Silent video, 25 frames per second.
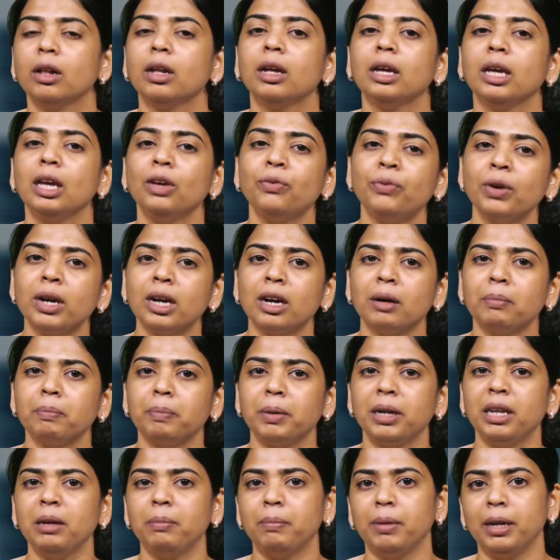If a
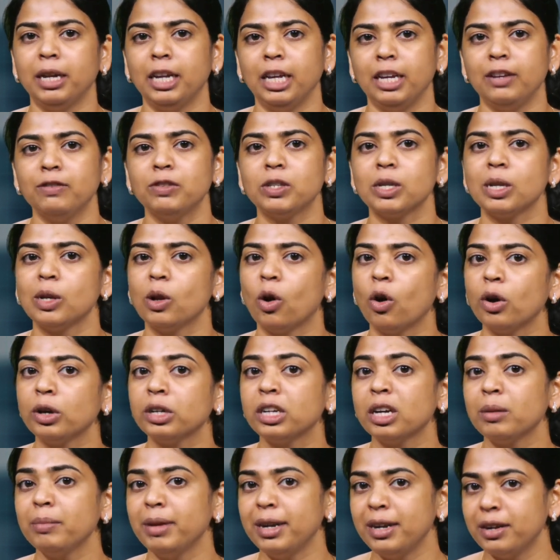company believes long
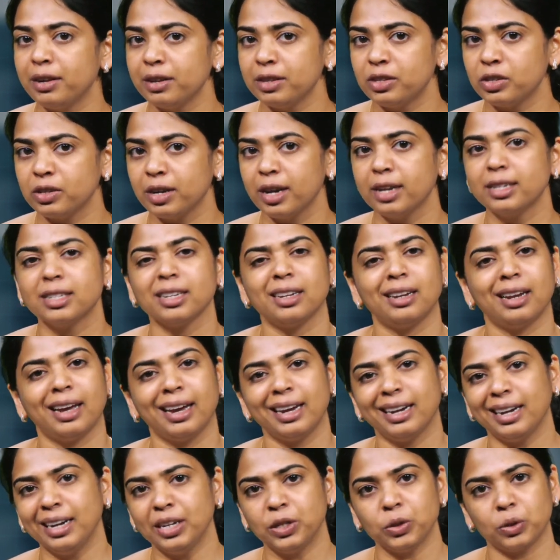term interest rates are
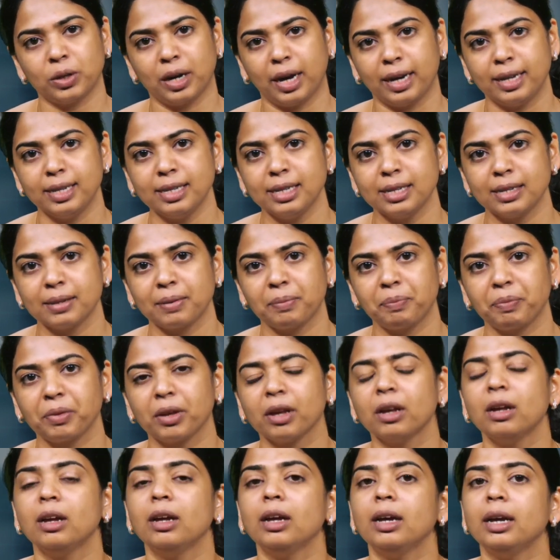likely to rise,
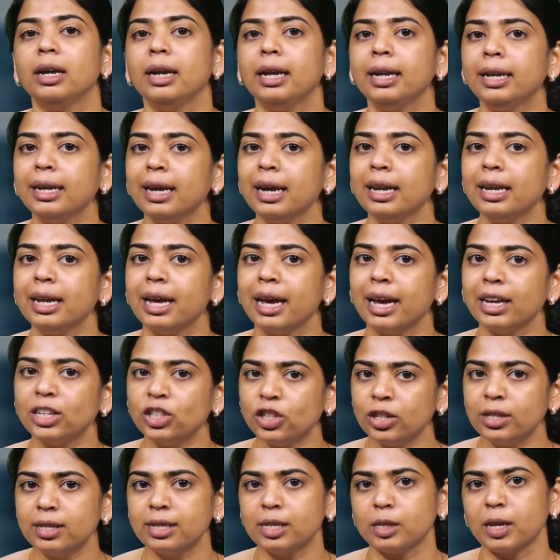it can hedge
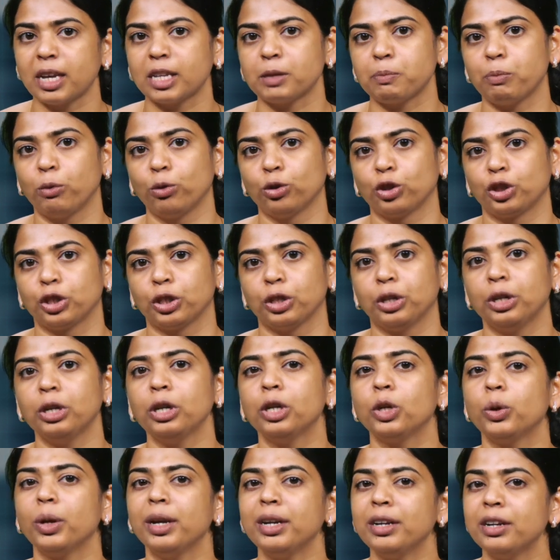its exposure
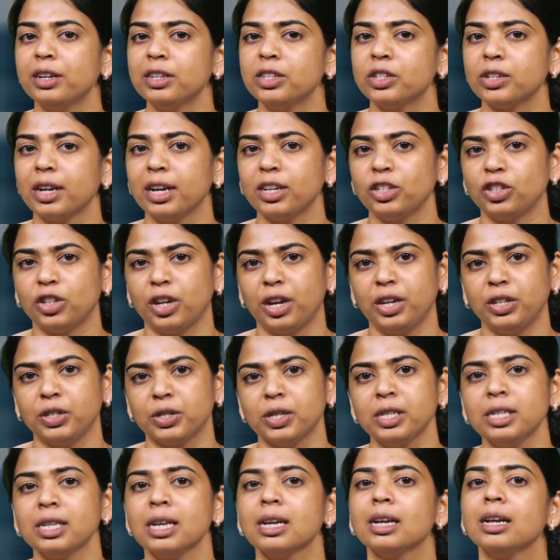to interest rate
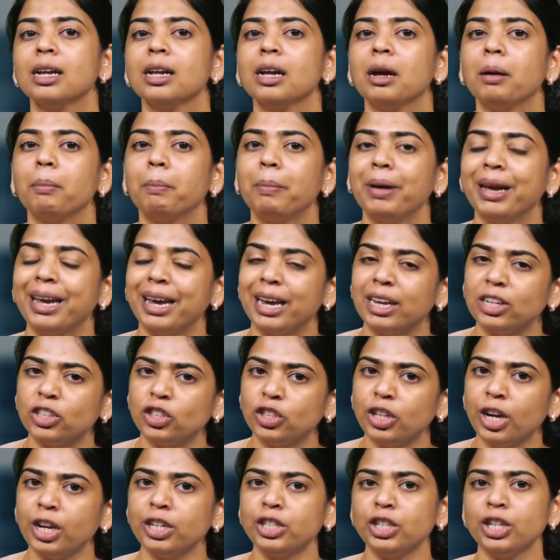changes by
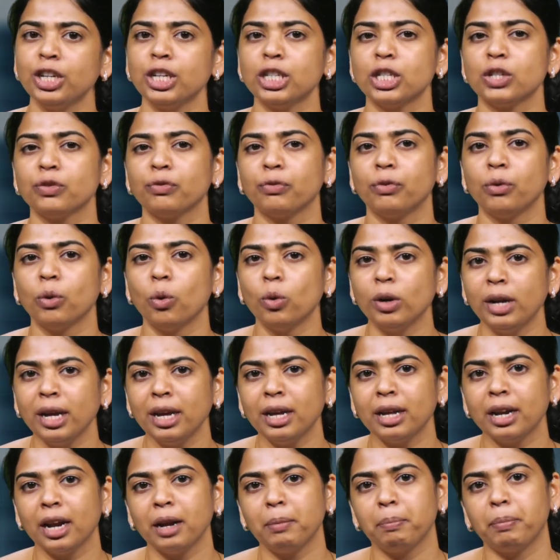exchanging its floating
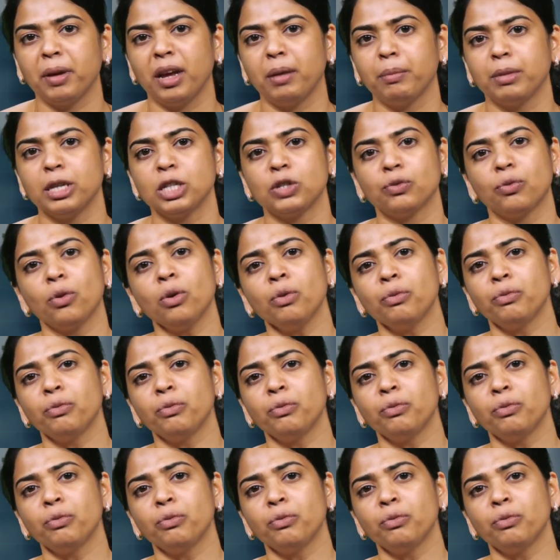rate payments for